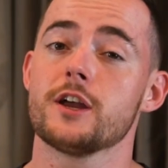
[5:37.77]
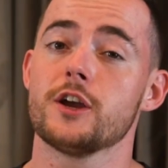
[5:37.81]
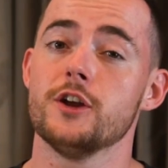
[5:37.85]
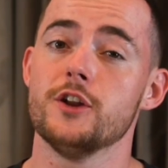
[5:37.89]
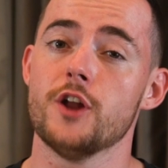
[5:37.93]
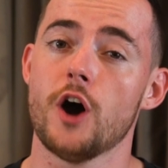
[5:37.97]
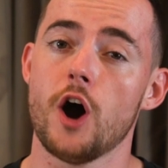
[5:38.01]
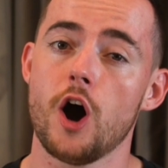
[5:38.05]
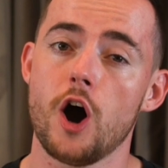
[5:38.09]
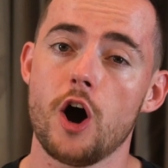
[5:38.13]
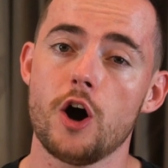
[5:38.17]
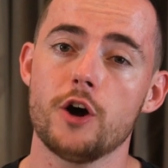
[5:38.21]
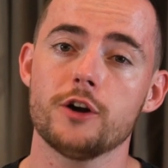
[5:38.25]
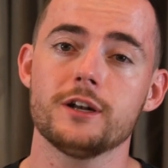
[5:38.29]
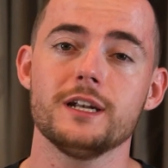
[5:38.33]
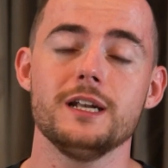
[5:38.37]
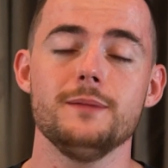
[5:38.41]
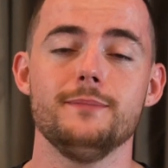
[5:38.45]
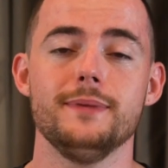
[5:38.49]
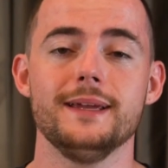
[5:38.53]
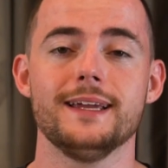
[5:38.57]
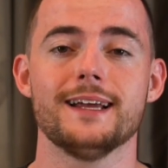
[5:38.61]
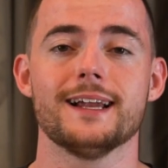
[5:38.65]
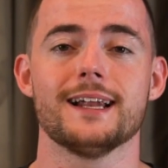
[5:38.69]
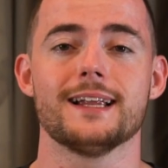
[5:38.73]
can
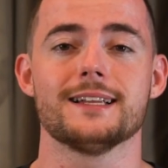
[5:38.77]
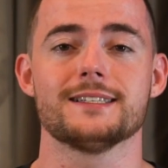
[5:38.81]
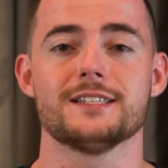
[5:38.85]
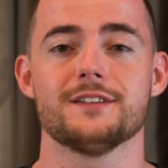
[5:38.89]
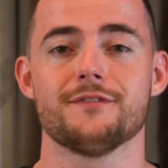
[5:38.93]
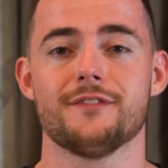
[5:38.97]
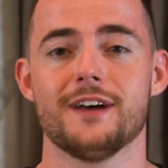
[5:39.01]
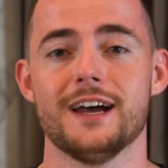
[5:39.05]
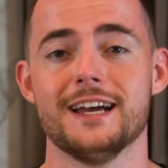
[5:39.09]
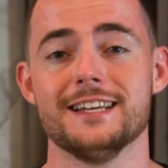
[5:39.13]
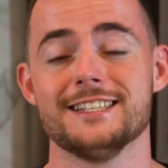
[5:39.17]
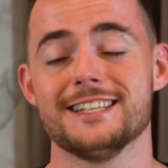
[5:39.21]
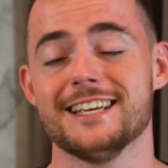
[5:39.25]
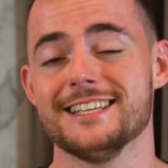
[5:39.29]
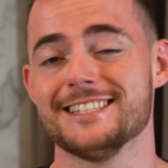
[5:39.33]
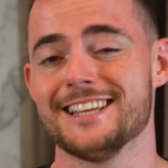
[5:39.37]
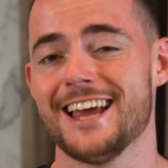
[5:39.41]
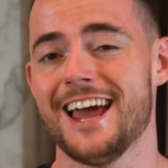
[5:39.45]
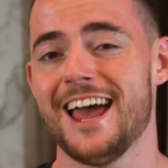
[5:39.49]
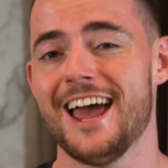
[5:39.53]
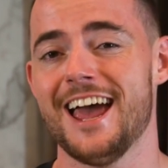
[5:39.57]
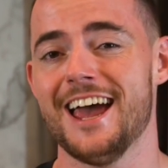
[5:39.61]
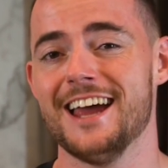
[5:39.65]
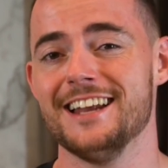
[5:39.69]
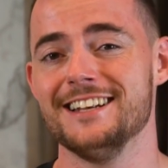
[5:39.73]
hardly be classified as
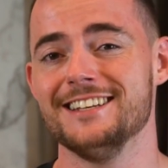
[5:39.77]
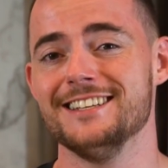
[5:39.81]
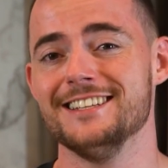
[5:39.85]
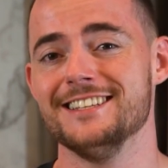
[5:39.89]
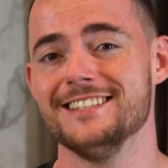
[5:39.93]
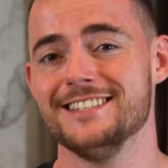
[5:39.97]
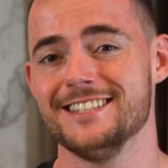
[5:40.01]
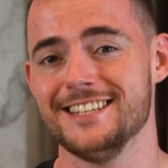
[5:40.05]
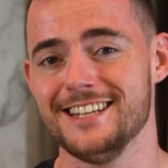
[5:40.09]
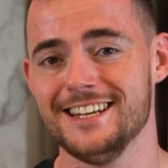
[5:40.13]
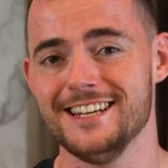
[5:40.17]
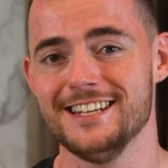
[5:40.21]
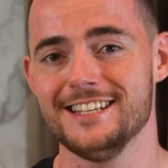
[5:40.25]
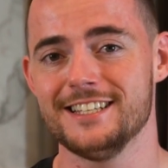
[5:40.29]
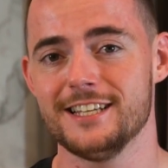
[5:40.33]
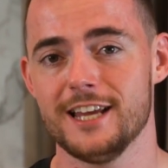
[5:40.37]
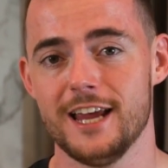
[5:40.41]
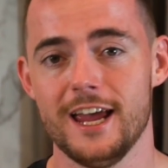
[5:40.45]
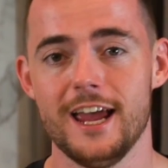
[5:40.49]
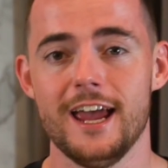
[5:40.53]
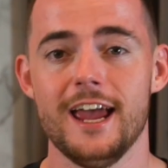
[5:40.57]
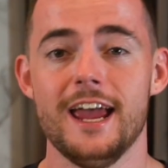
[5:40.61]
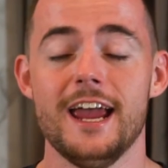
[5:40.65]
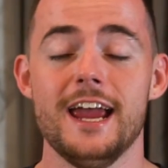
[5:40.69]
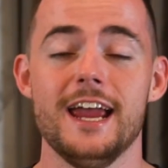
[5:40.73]
a hair disease,